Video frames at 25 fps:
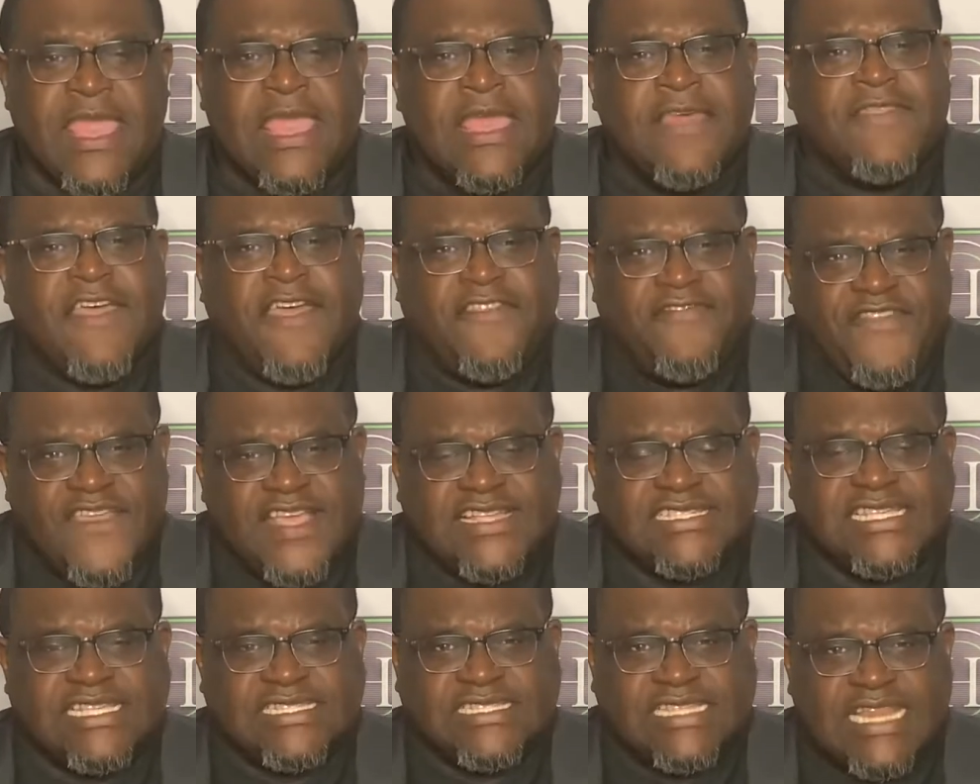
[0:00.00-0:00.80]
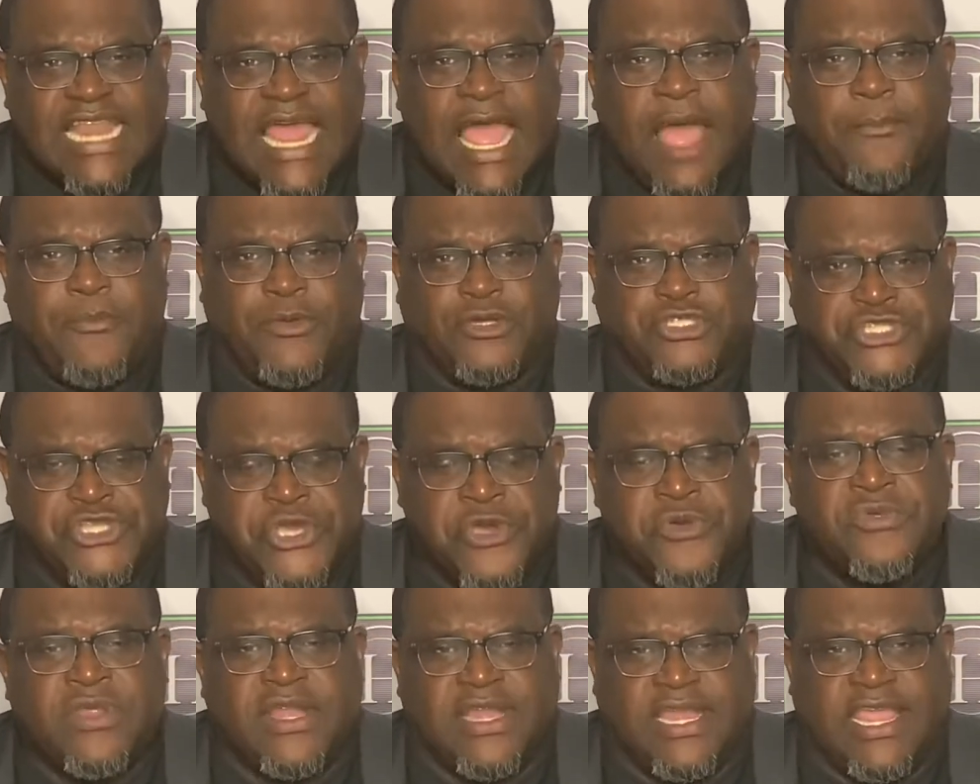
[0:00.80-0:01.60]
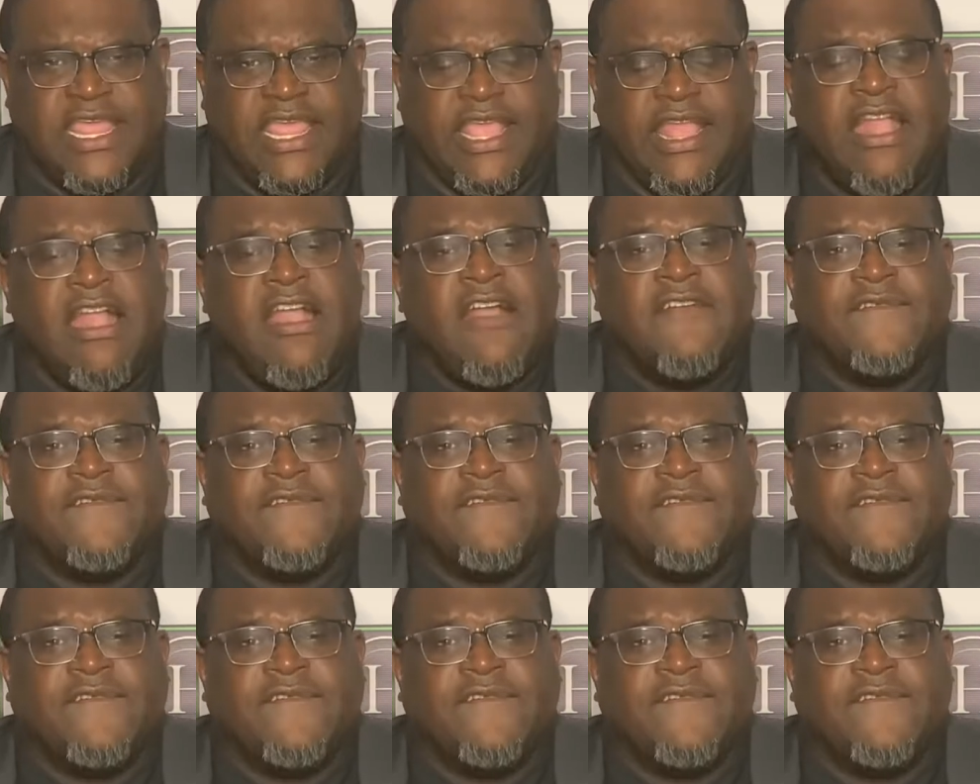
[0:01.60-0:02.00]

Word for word: That this is an opportunity